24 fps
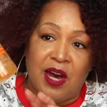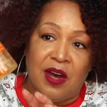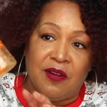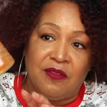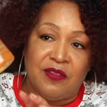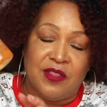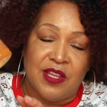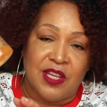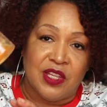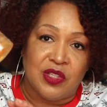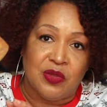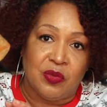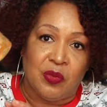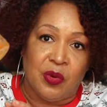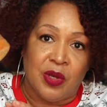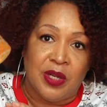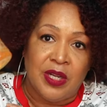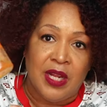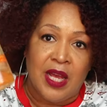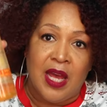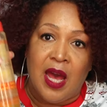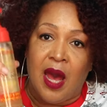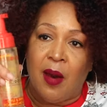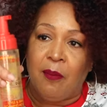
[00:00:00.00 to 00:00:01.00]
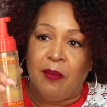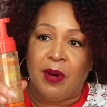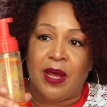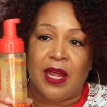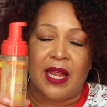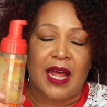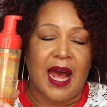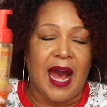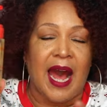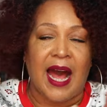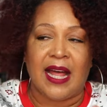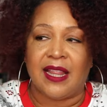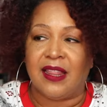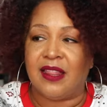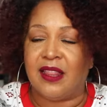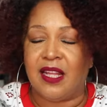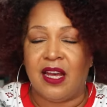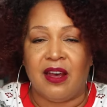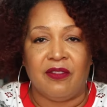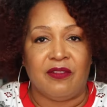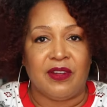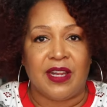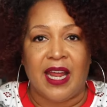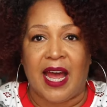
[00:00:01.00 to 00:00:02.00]
of this one, but I
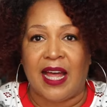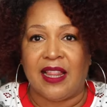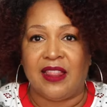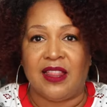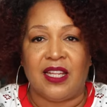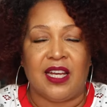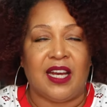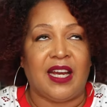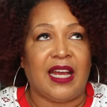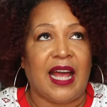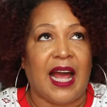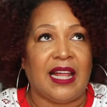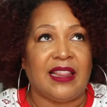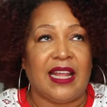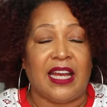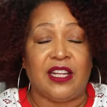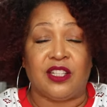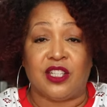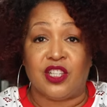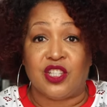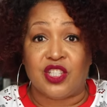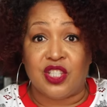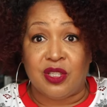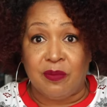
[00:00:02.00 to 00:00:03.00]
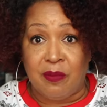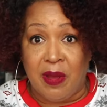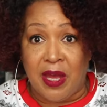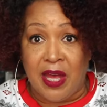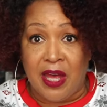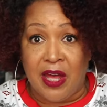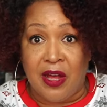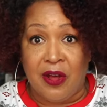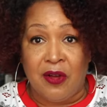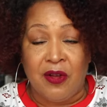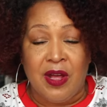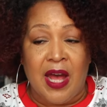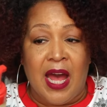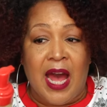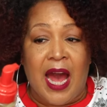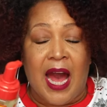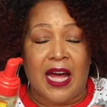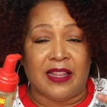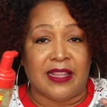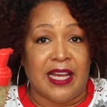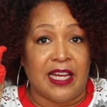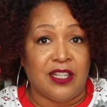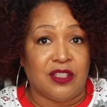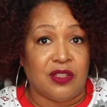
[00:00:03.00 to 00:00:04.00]
love it. I like I like the smell.
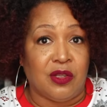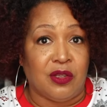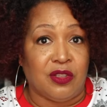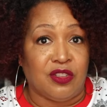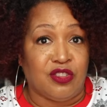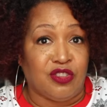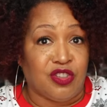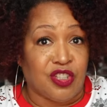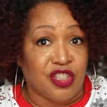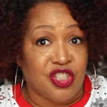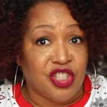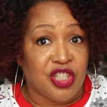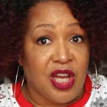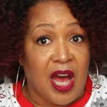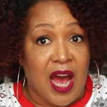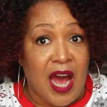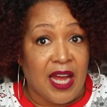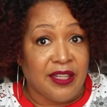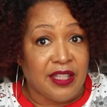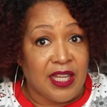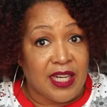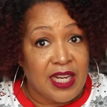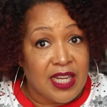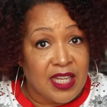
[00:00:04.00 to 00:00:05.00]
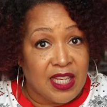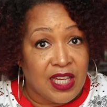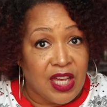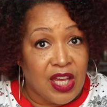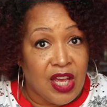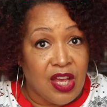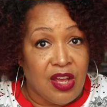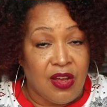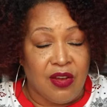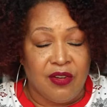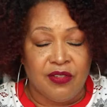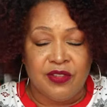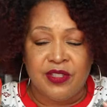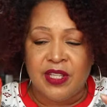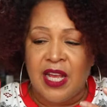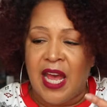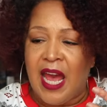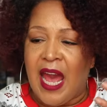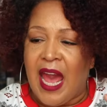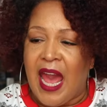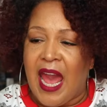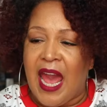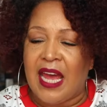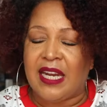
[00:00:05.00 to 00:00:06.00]
I like the, the shine that it gives,
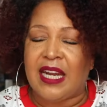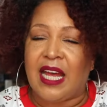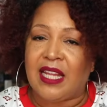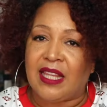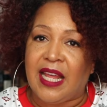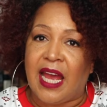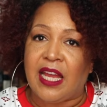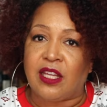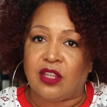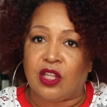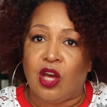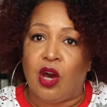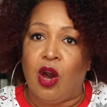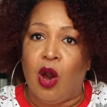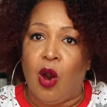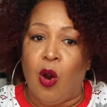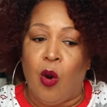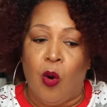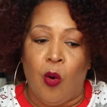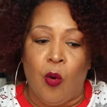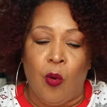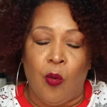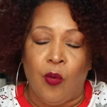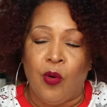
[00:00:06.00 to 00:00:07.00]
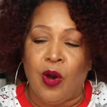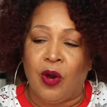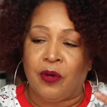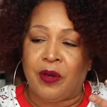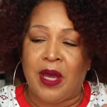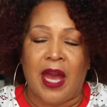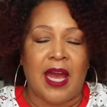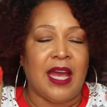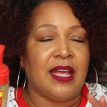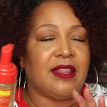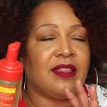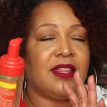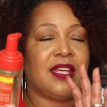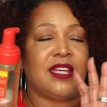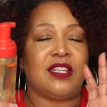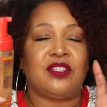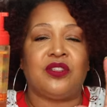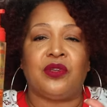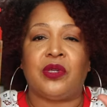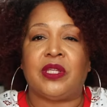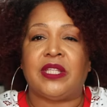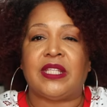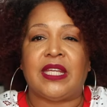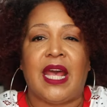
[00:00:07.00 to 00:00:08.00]
and I like the hold. Okay,
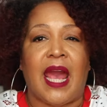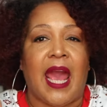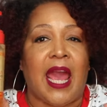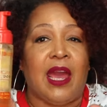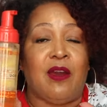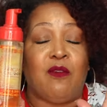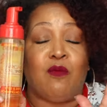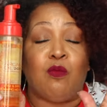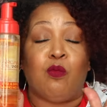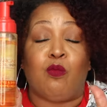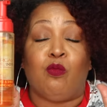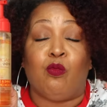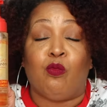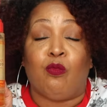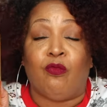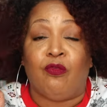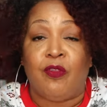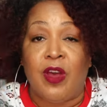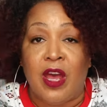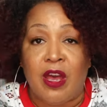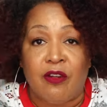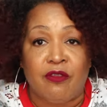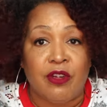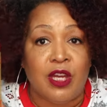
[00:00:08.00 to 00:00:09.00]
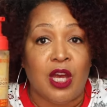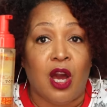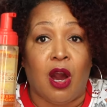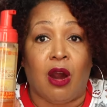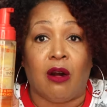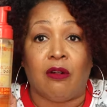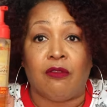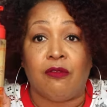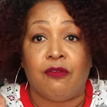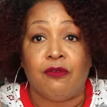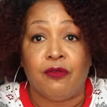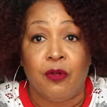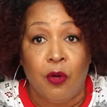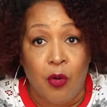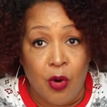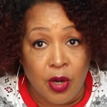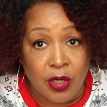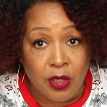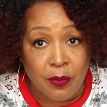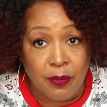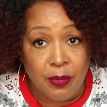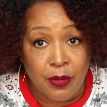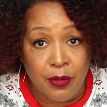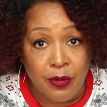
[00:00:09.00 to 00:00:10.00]
this is a very
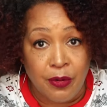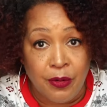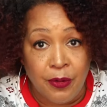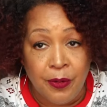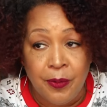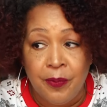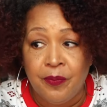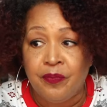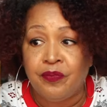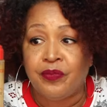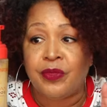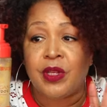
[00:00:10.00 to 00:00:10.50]
affordable,